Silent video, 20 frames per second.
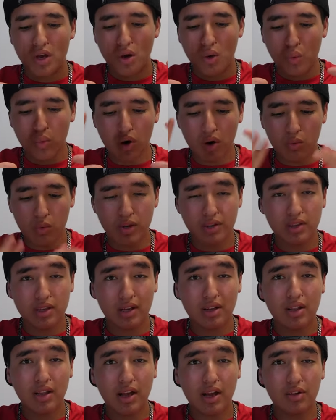Where with the
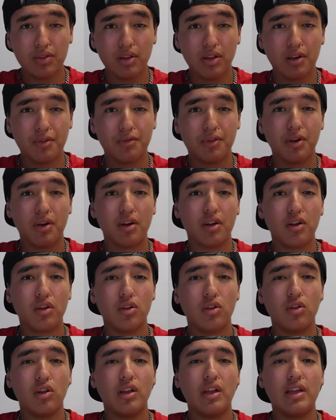Cloudlifter,
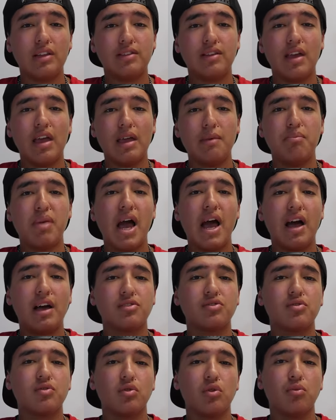it's a
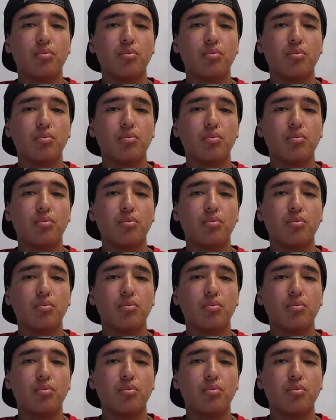pass-through.